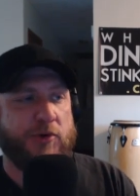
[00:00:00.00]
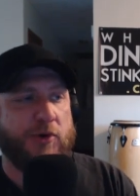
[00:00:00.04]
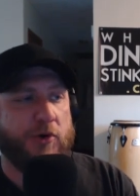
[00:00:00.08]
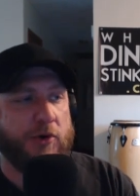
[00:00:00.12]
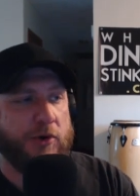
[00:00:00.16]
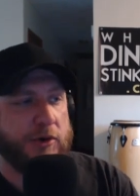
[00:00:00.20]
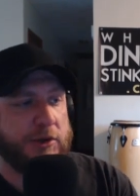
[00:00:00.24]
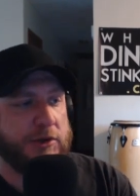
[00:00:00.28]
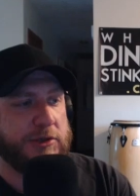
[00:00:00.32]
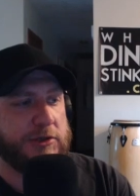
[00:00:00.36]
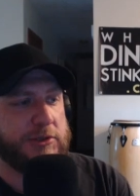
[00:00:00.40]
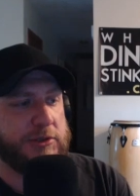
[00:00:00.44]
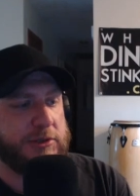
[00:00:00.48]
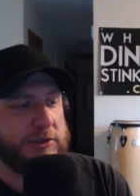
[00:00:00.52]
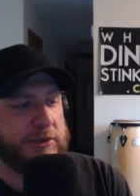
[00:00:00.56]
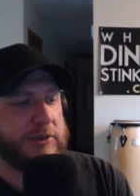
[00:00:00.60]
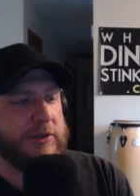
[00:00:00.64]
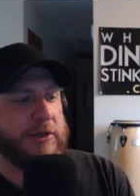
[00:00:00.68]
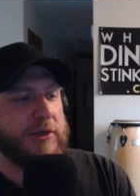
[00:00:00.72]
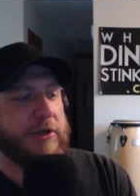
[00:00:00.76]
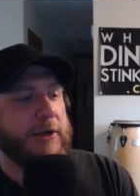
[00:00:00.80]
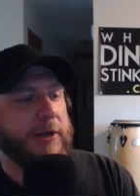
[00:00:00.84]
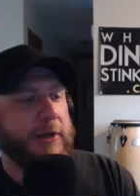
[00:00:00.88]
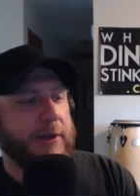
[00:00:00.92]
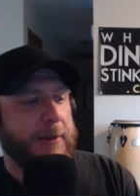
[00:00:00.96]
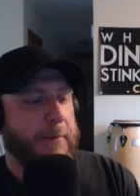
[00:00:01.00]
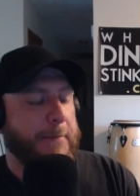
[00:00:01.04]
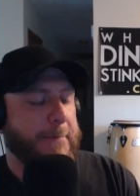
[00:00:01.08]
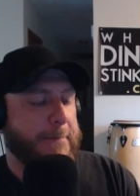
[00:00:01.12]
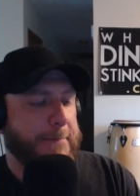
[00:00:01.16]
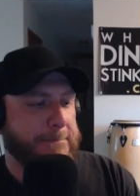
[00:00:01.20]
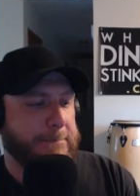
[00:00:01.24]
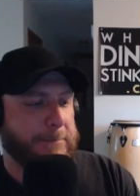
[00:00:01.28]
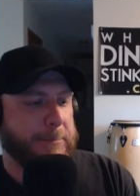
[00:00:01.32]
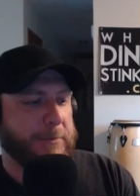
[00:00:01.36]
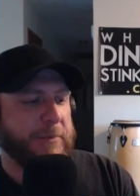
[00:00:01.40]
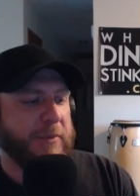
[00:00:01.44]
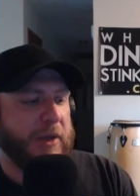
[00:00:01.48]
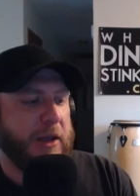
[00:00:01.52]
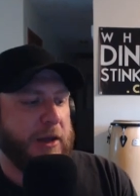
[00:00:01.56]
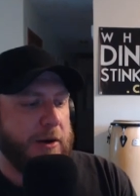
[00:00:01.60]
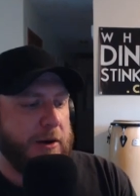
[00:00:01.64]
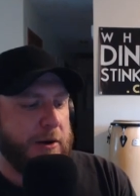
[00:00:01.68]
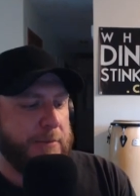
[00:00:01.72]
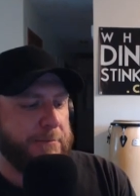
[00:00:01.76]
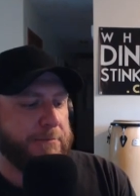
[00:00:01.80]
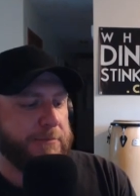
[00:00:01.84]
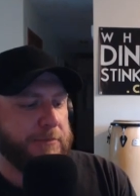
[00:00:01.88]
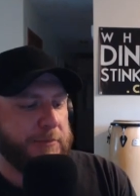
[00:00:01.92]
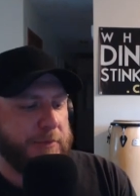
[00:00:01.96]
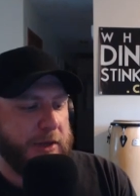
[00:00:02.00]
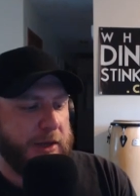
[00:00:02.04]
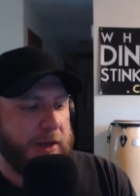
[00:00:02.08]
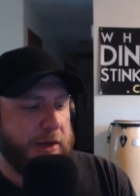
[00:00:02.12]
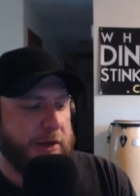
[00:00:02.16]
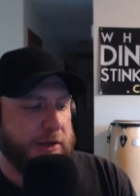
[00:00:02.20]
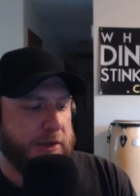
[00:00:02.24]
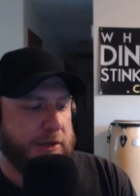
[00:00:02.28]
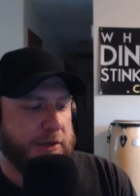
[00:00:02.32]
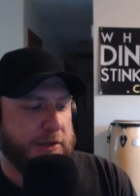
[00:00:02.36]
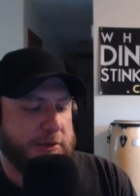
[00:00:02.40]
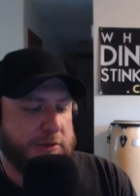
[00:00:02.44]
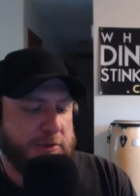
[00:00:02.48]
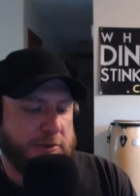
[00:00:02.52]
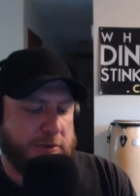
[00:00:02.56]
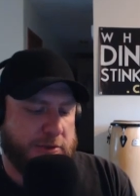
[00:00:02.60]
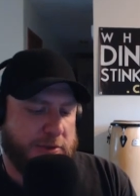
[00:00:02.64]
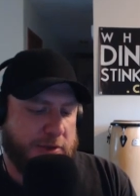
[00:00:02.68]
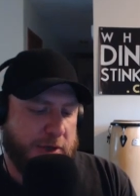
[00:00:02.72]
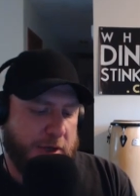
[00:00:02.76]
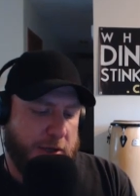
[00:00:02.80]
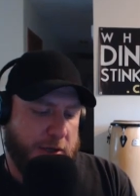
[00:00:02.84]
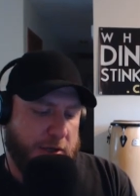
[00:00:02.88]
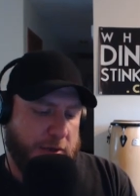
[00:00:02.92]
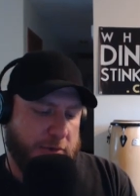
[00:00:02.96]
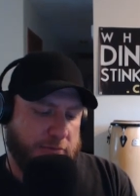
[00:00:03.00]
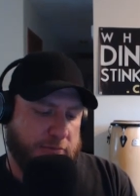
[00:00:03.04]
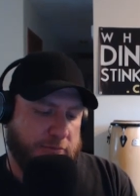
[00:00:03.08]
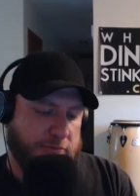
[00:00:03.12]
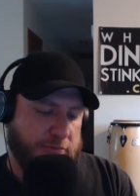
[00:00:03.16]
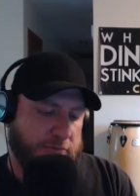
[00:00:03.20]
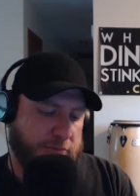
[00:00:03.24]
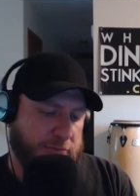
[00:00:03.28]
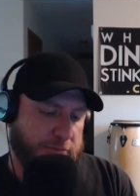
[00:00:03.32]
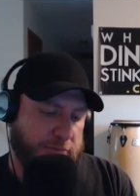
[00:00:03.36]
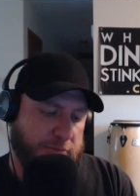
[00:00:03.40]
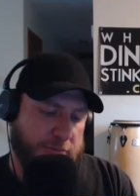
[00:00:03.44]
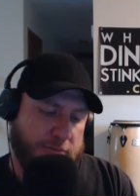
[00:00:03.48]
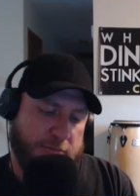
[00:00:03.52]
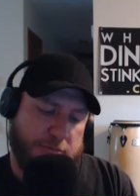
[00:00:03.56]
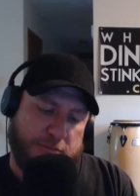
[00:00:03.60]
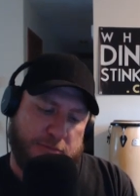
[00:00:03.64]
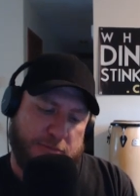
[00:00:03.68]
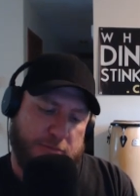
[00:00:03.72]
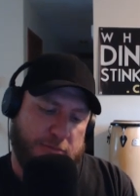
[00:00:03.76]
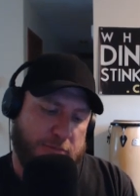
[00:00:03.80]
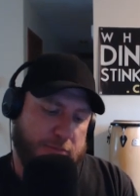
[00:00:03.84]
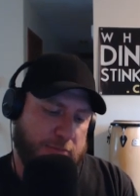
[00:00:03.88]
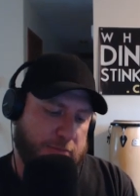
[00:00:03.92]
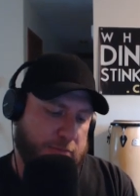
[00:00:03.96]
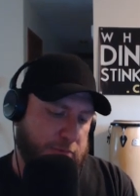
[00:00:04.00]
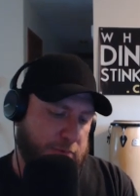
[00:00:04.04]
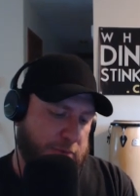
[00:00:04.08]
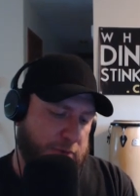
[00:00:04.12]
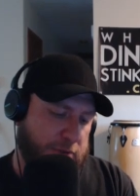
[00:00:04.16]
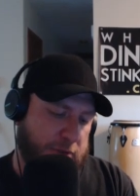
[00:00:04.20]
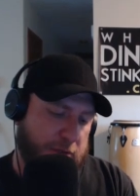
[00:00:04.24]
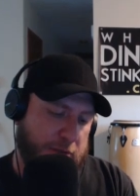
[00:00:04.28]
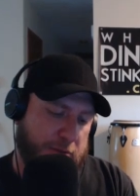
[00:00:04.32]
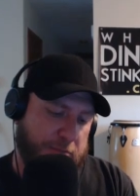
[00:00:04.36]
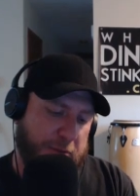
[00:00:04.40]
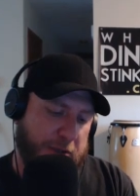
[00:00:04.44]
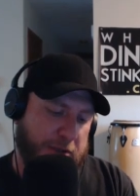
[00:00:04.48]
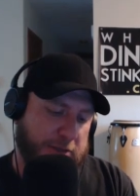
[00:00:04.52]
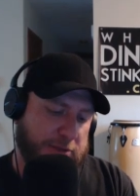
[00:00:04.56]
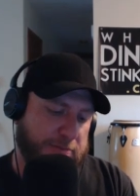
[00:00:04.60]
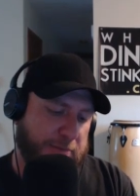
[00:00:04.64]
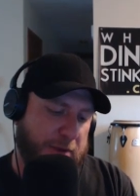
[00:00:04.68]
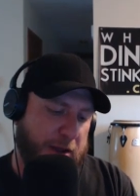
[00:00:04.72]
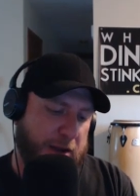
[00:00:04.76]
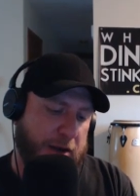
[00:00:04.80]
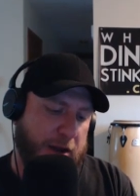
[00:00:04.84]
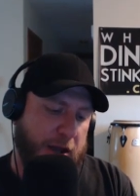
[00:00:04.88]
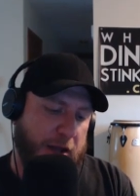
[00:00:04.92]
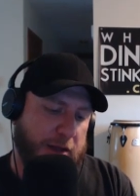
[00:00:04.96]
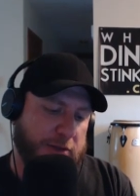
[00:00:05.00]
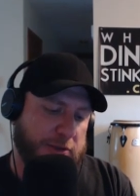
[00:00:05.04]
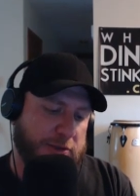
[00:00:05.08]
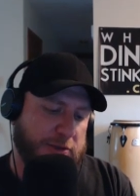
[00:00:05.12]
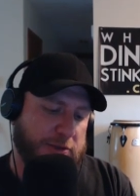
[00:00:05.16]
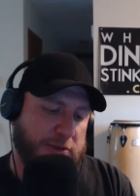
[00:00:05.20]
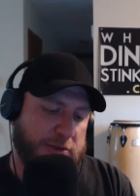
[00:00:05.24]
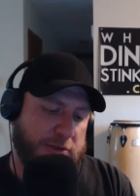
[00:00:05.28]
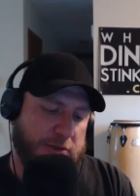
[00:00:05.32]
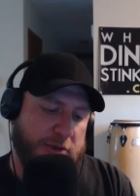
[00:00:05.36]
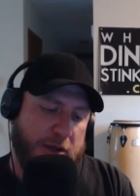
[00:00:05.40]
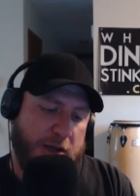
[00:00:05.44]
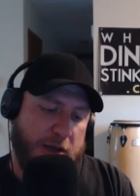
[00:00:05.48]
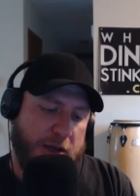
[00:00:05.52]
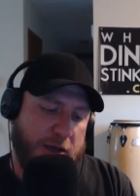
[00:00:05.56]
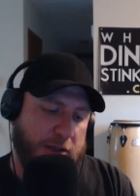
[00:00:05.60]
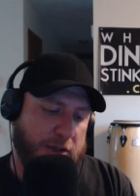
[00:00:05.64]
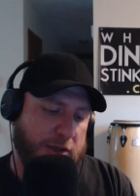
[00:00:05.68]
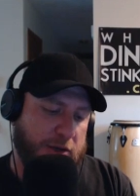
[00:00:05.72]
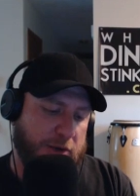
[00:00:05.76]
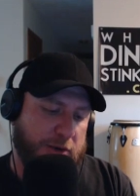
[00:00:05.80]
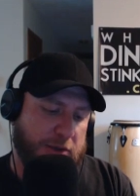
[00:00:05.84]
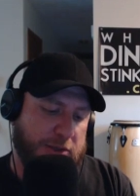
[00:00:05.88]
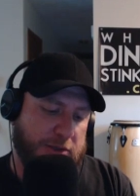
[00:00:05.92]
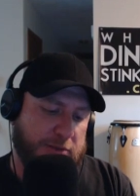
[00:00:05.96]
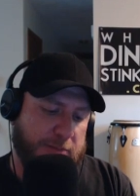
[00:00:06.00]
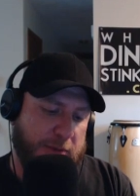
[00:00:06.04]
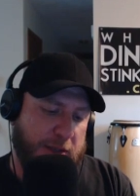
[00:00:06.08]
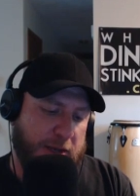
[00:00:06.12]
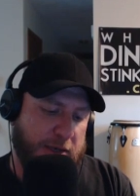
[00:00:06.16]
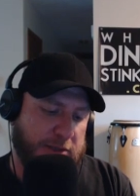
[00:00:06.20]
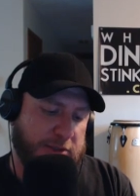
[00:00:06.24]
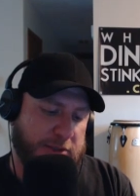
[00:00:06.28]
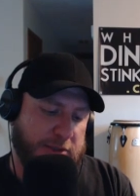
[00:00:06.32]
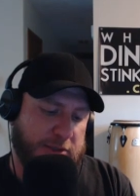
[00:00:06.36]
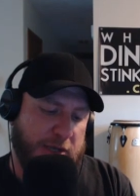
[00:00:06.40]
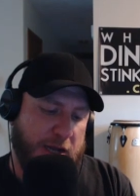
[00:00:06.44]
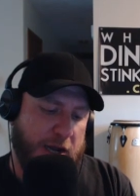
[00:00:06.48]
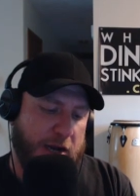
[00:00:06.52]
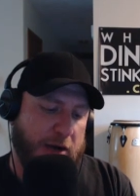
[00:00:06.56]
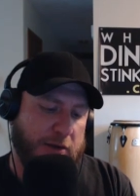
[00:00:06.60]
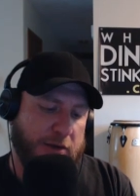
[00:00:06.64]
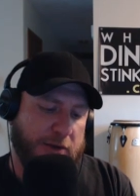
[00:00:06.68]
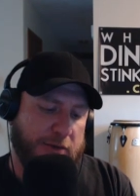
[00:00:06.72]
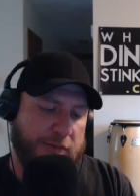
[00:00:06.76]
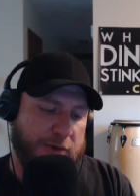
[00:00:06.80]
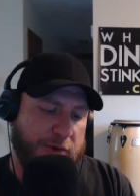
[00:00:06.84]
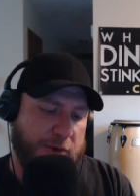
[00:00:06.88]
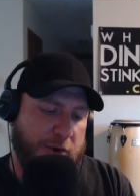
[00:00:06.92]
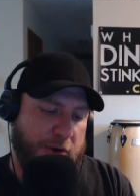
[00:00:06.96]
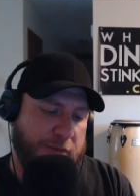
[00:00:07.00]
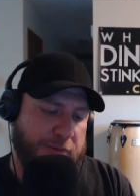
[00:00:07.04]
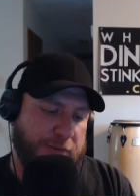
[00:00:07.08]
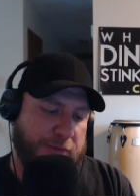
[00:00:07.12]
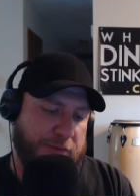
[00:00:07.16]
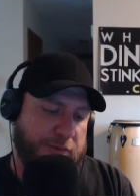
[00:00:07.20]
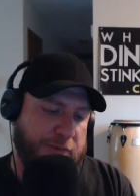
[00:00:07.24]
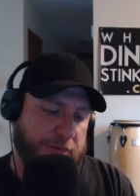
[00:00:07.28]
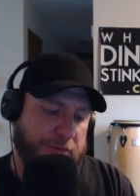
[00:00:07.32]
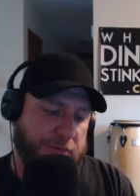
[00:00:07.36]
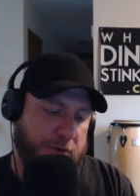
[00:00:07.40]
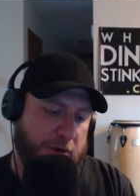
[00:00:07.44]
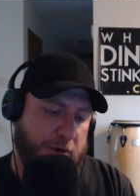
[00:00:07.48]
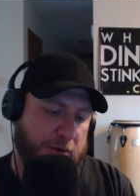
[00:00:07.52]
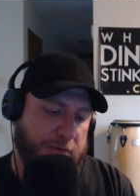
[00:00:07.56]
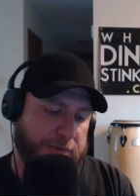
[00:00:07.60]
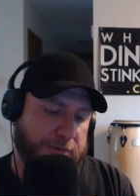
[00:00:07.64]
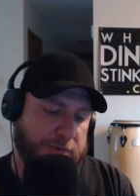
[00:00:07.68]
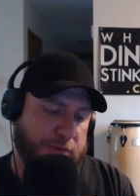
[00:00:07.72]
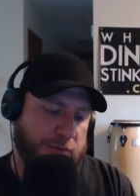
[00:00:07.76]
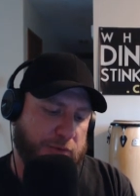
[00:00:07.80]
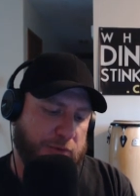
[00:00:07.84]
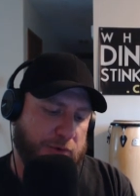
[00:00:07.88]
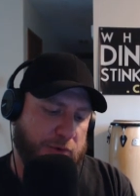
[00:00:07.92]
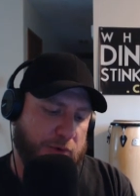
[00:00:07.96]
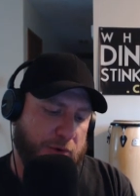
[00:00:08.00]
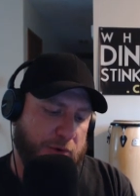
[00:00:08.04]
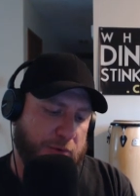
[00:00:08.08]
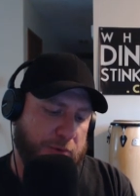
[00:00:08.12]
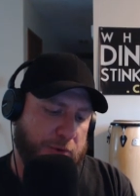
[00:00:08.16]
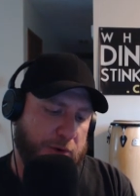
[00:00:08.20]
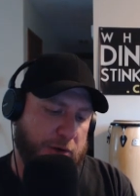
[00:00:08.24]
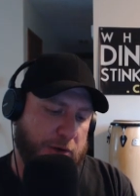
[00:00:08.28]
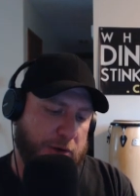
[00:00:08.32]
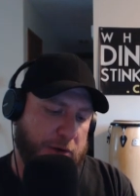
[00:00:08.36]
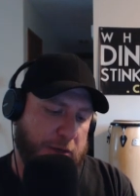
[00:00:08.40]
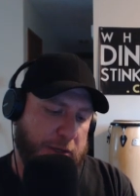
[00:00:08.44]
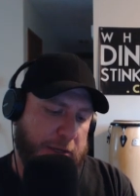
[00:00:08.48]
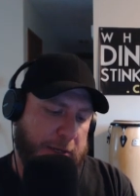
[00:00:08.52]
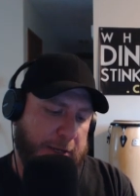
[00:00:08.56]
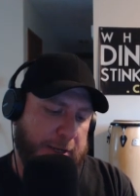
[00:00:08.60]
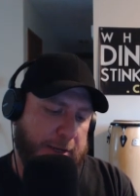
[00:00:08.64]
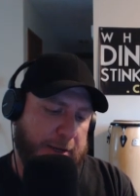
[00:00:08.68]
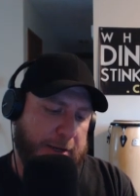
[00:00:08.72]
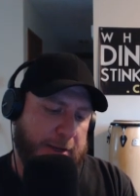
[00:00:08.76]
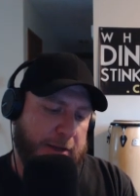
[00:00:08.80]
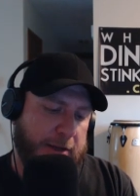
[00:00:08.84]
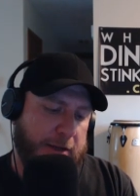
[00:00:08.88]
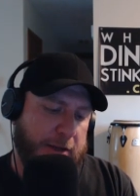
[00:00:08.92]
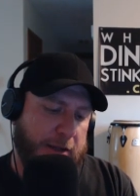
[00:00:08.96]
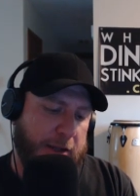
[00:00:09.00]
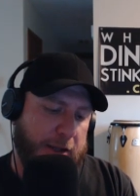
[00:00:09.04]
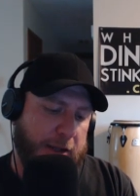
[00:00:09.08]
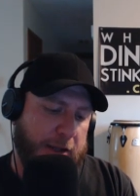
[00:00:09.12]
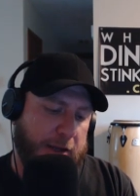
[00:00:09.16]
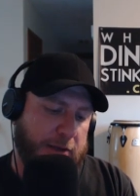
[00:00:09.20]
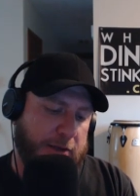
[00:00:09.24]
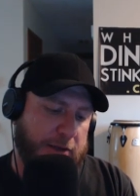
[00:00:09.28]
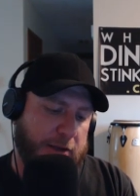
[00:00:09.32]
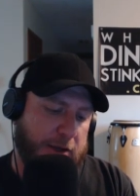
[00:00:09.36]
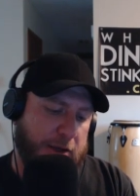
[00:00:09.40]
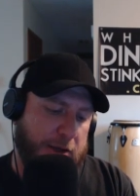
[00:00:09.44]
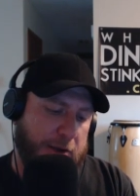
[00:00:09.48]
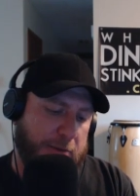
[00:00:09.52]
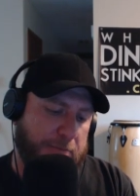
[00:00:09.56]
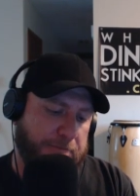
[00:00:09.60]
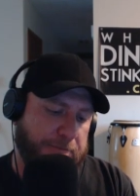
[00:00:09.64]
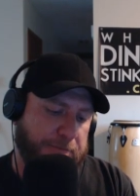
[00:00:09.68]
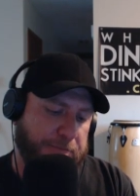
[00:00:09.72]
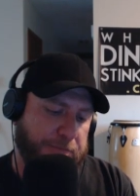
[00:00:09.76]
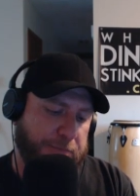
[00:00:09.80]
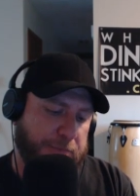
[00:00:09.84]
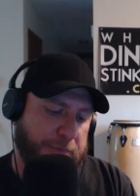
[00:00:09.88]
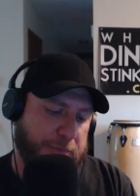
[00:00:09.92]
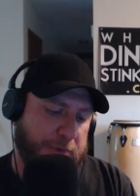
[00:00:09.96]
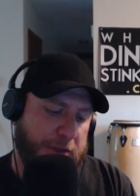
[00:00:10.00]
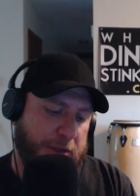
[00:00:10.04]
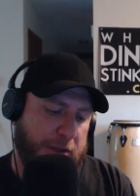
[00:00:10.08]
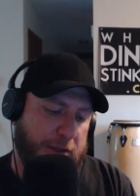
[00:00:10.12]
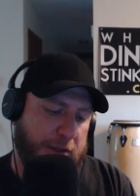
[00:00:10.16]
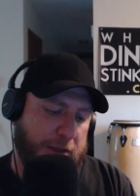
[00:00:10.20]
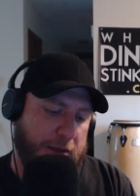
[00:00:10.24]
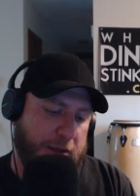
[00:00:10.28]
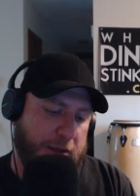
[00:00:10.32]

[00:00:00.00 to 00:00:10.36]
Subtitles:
artist and has done, to the best of my knowledge, he's made his entire living off of doing artwork. And he